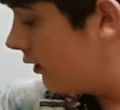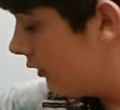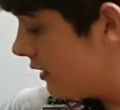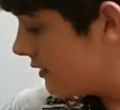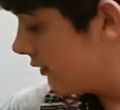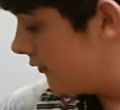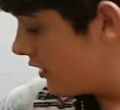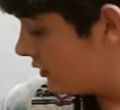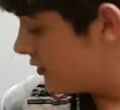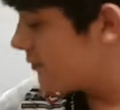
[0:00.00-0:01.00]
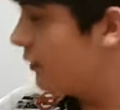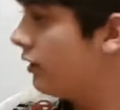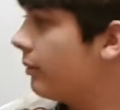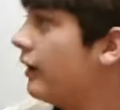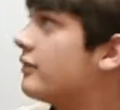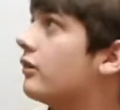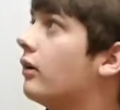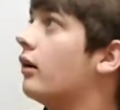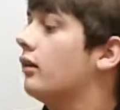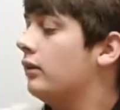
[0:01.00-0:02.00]
the reason I'm fishing the spinnerbait so
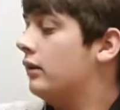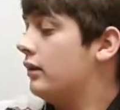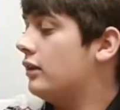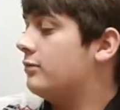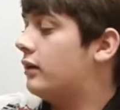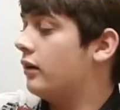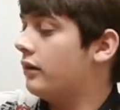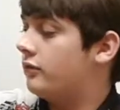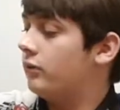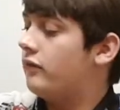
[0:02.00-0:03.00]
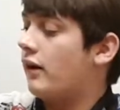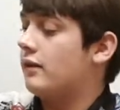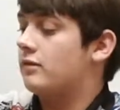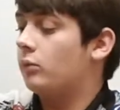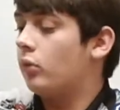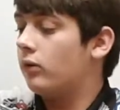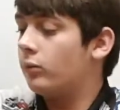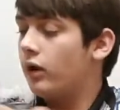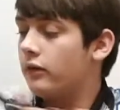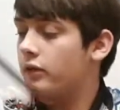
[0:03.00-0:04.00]
early is because we've had some warm
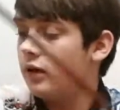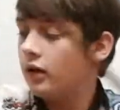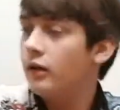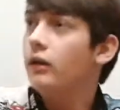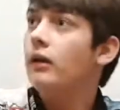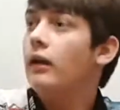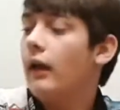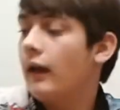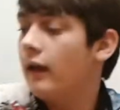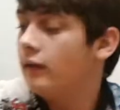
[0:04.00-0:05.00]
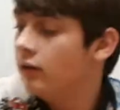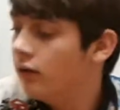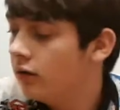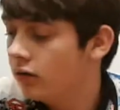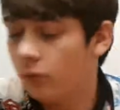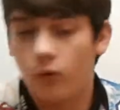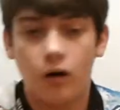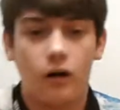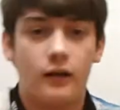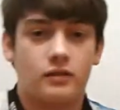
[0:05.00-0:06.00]
weather here and the
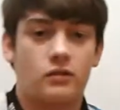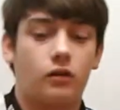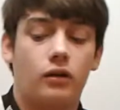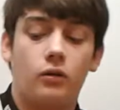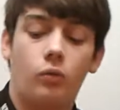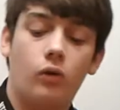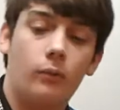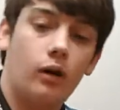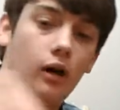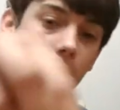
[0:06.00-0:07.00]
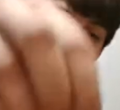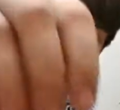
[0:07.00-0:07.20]
water has started to warm up.